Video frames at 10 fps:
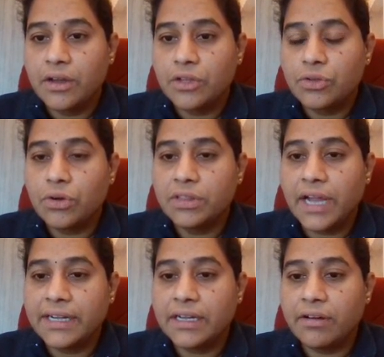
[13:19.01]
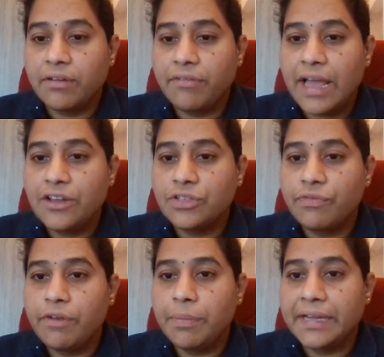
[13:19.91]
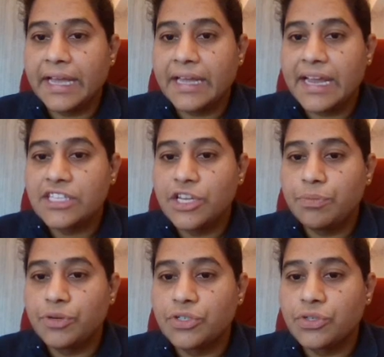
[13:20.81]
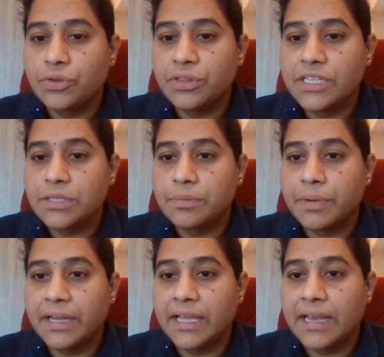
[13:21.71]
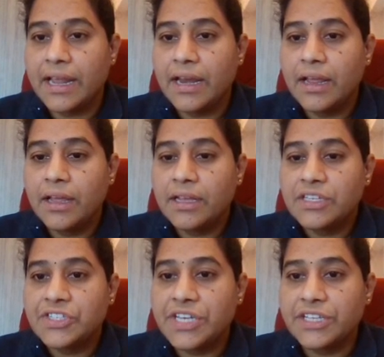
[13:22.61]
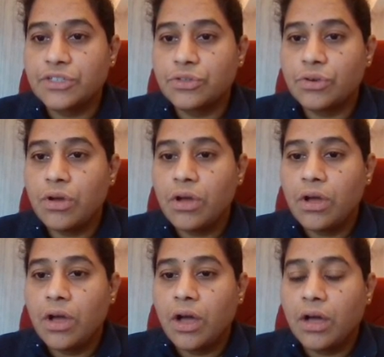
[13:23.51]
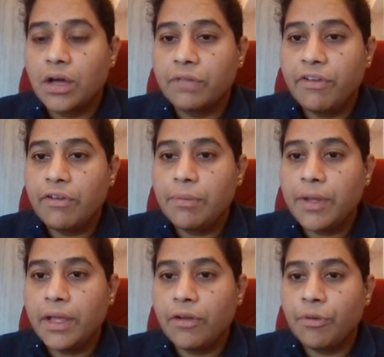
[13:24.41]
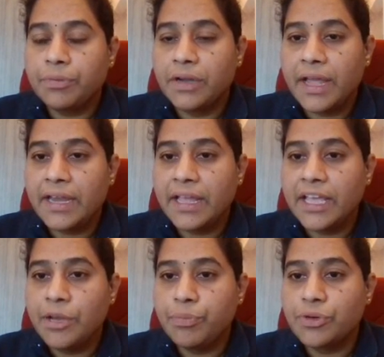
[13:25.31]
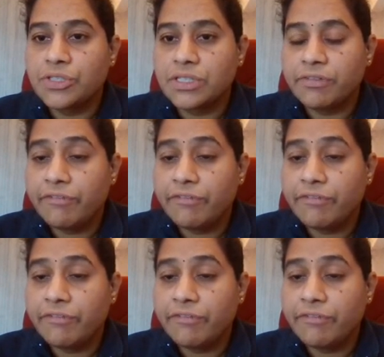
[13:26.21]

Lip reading: So that values will be taken as inputs to this particular stage. So we will be obtaining inputs.